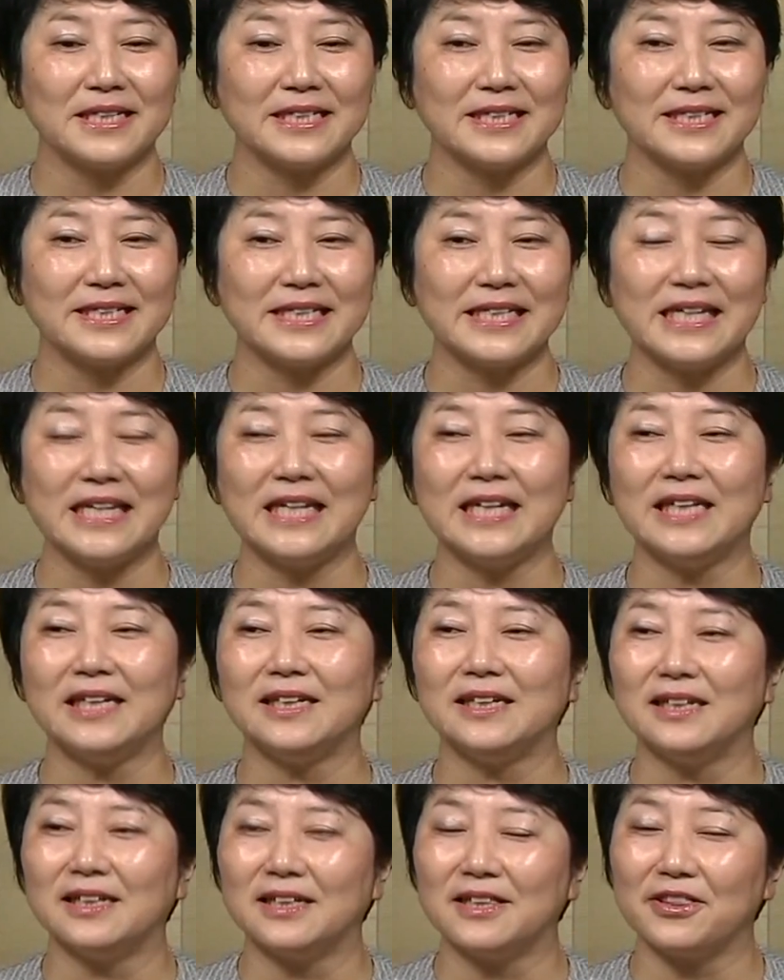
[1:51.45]

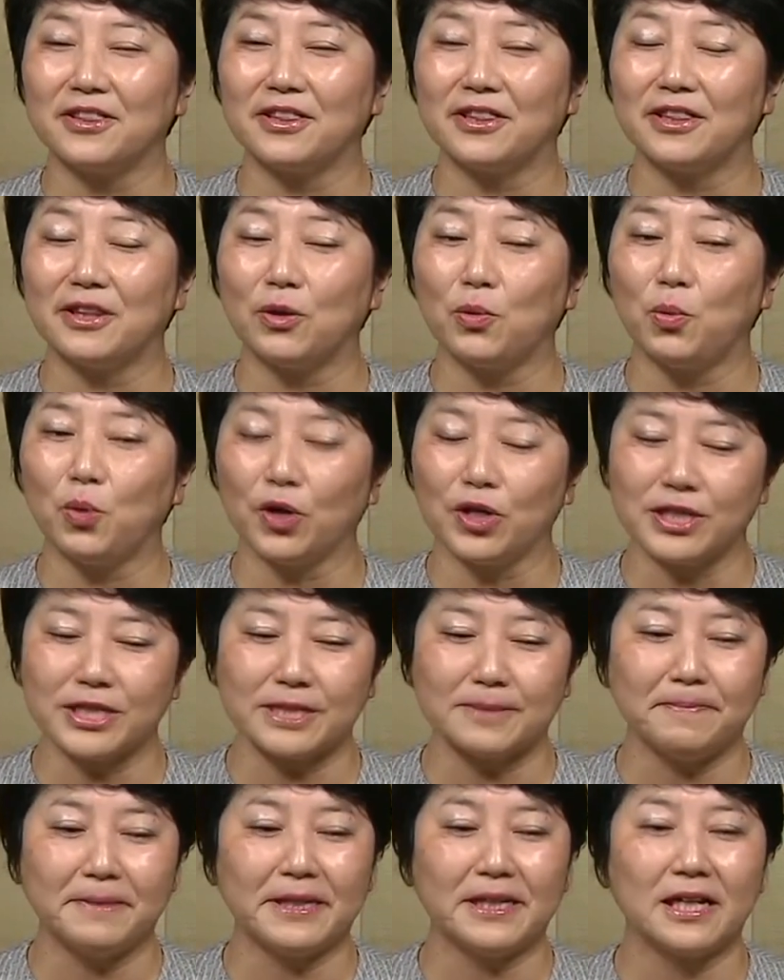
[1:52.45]
seen the
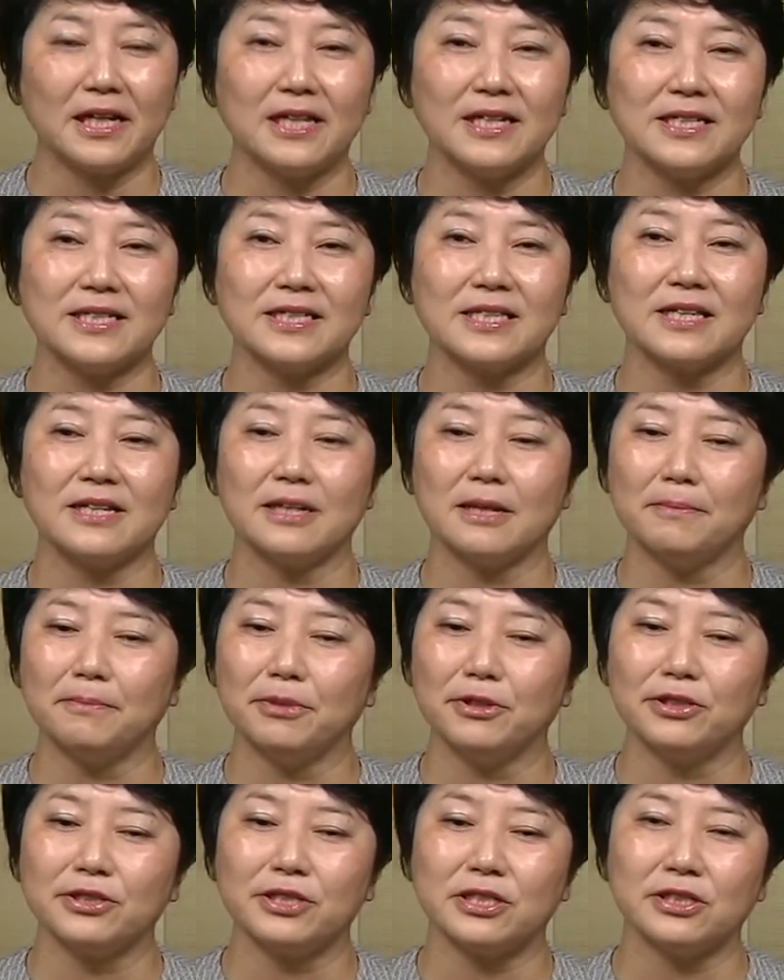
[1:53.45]
worst because the
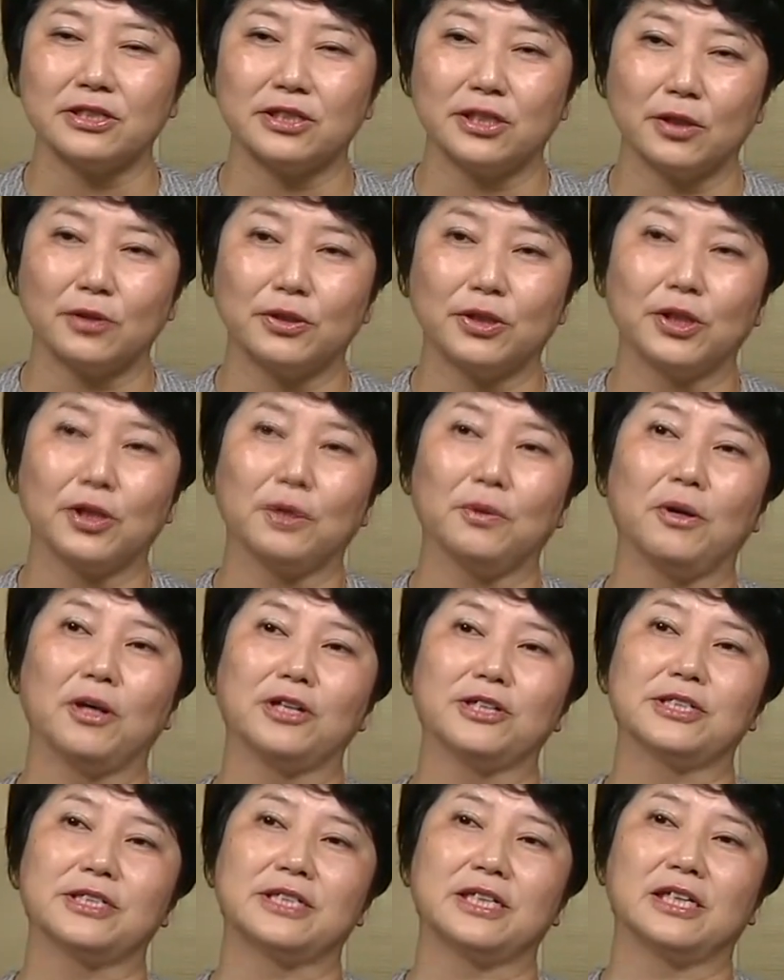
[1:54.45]
numbers in Tokyo
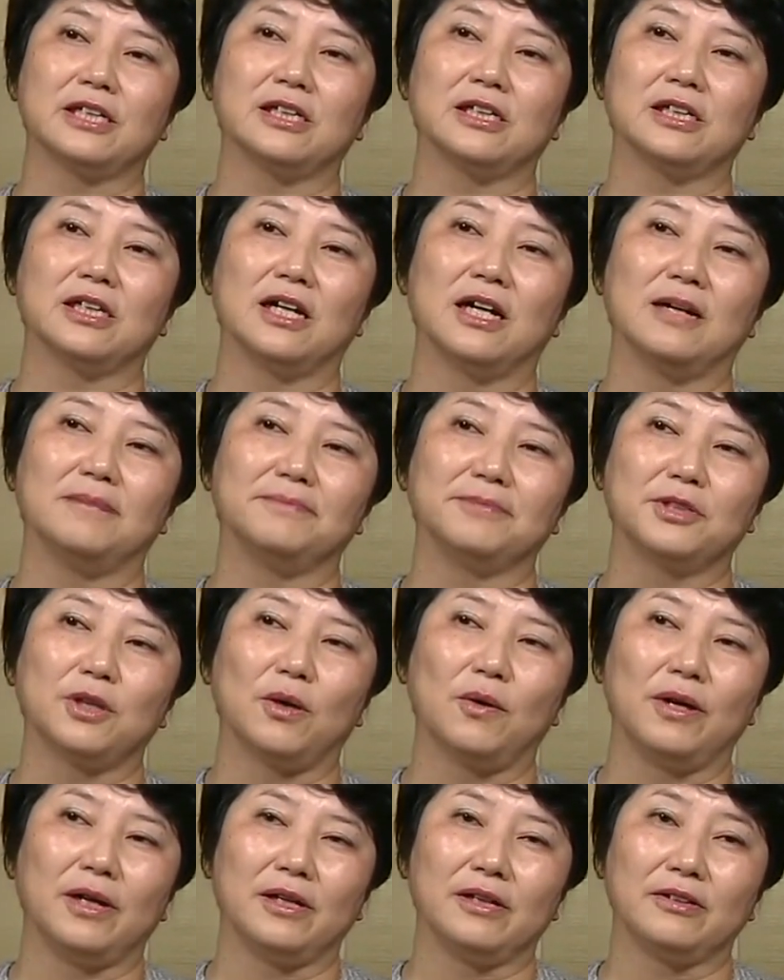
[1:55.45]
are still um,
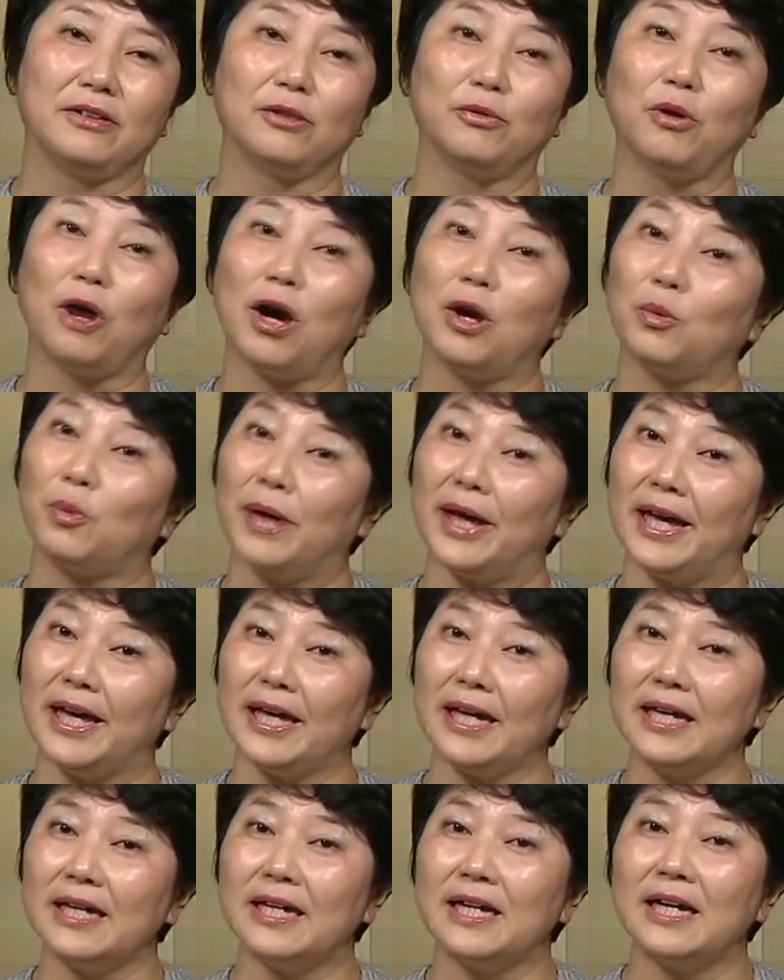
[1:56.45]
going the wrong
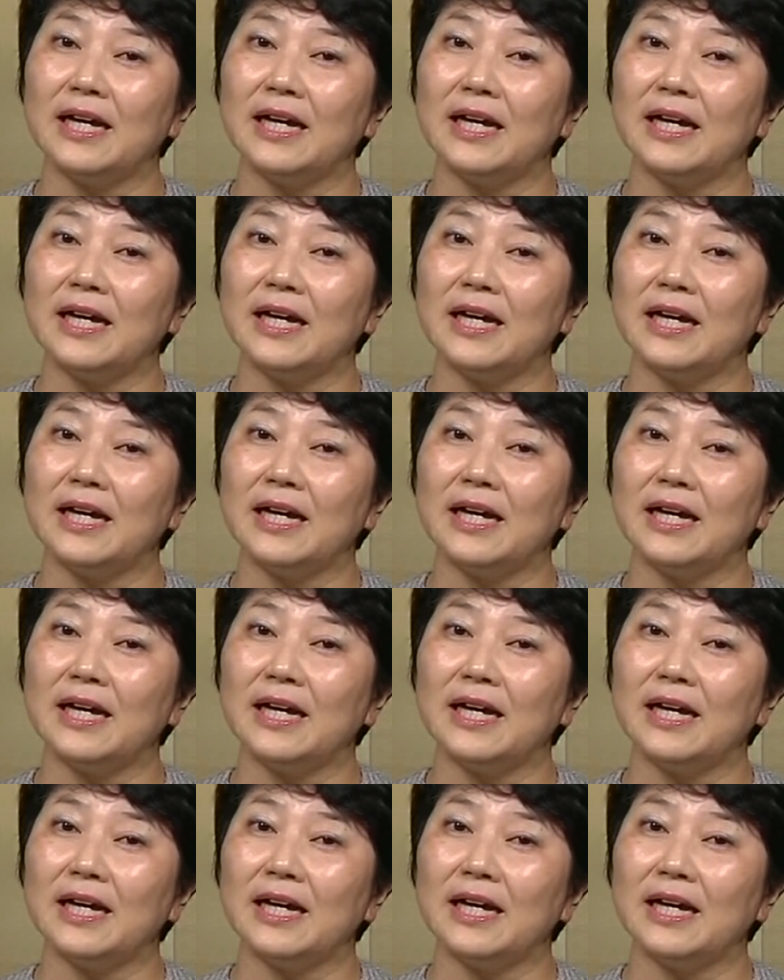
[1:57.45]
way.